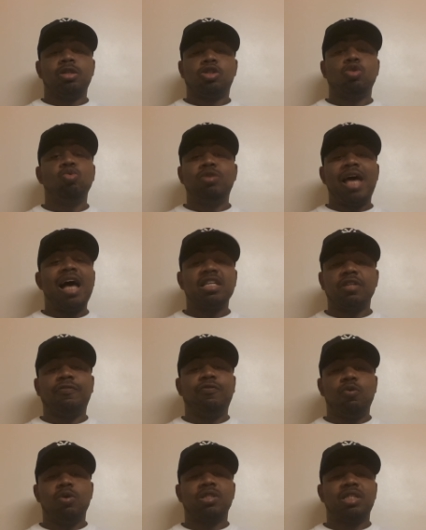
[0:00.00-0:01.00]

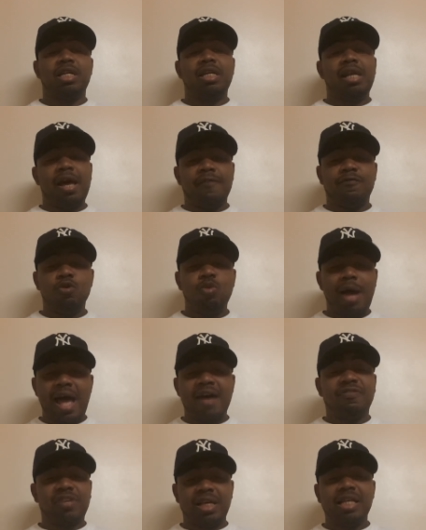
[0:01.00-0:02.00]
2014, if you
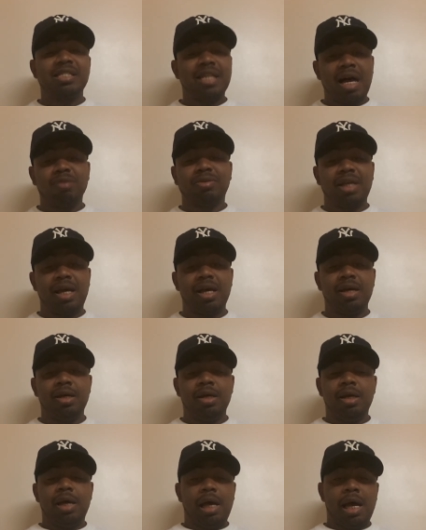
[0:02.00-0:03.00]
have kids out there
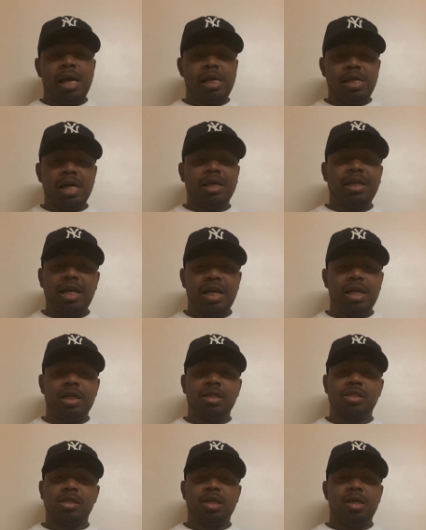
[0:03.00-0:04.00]
and your
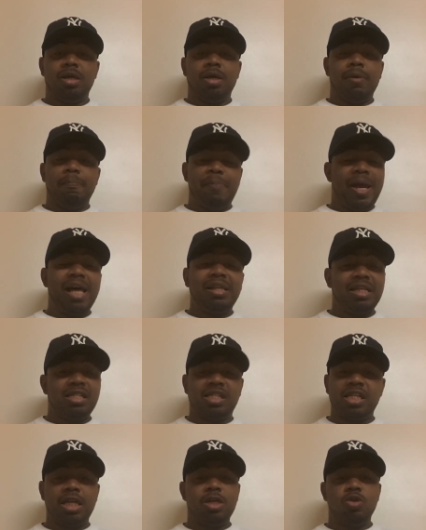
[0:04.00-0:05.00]
kids barely
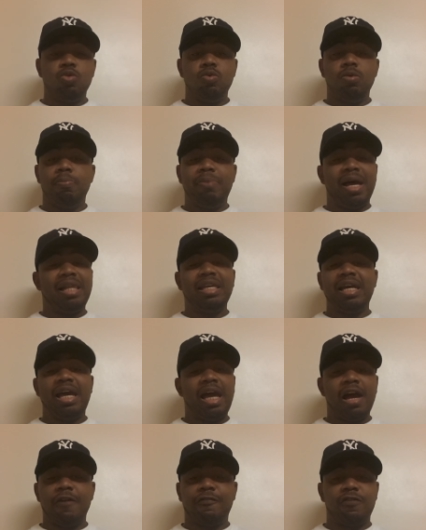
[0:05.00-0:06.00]
see you, barely
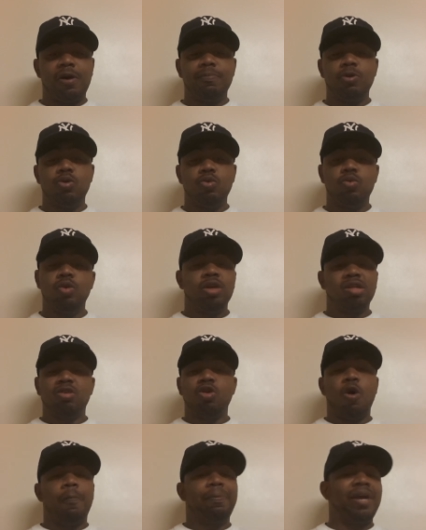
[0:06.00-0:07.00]
hear from you,
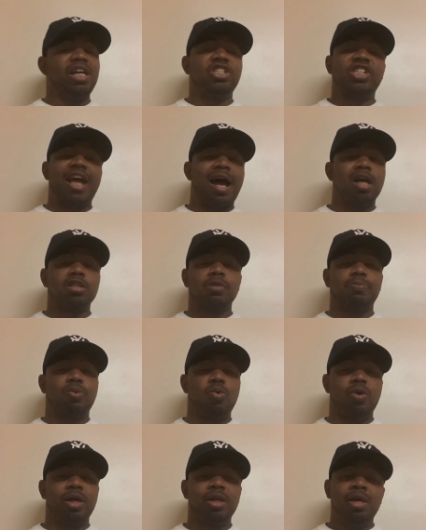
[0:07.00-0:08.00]
you don't pay child
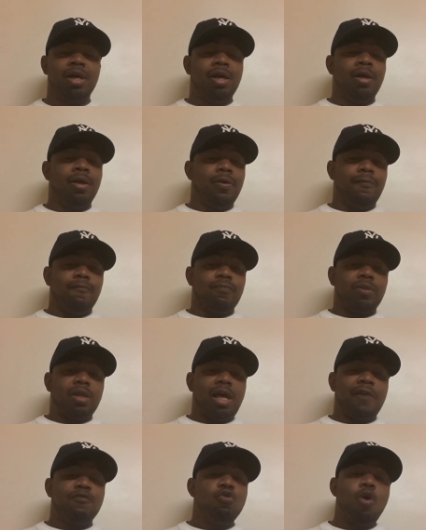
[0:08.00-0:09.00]
support.
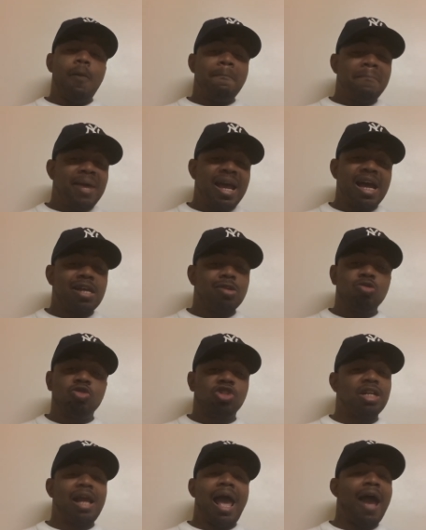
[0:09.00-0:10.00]
If you're a man, you
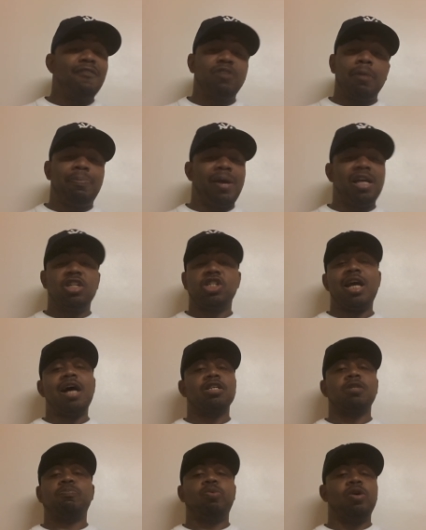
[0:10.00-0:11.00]
shouldn't have to pay
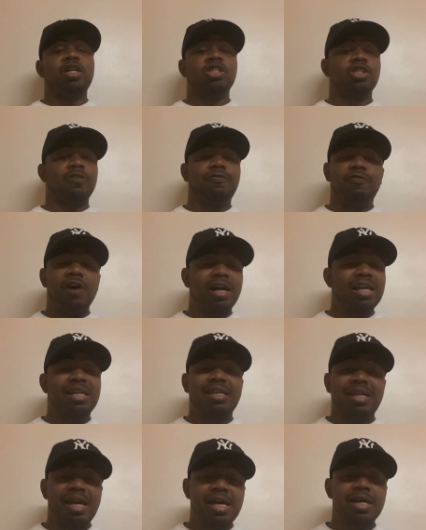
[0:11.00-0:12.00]
child support. It's your
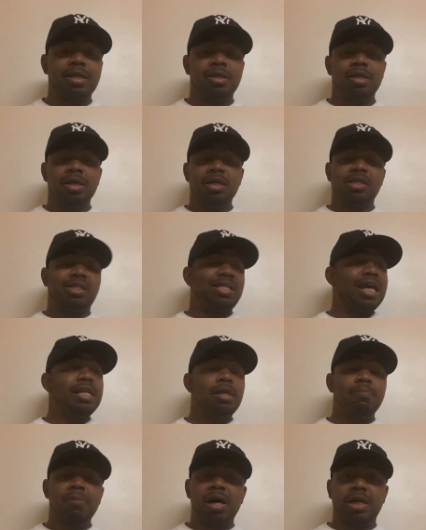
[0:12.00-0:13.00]
fucking kid.
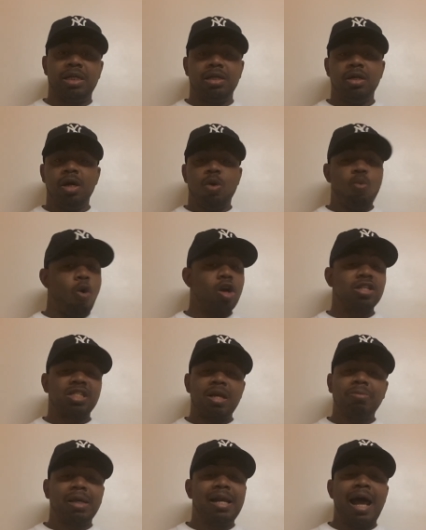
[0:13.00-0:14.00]
Send the money. Work
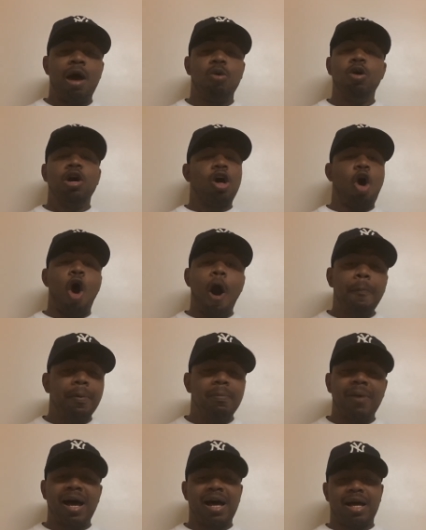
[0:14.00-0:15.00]
something out.
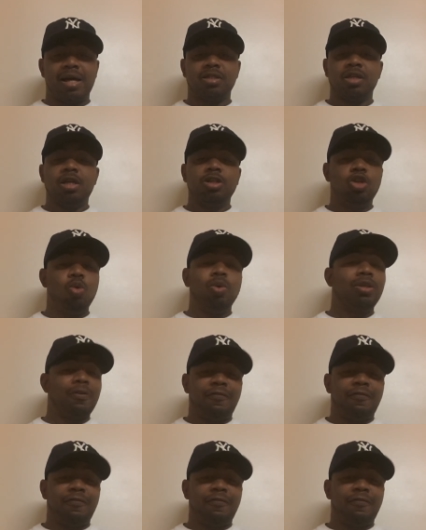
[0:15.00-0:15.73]
Compromise. Do what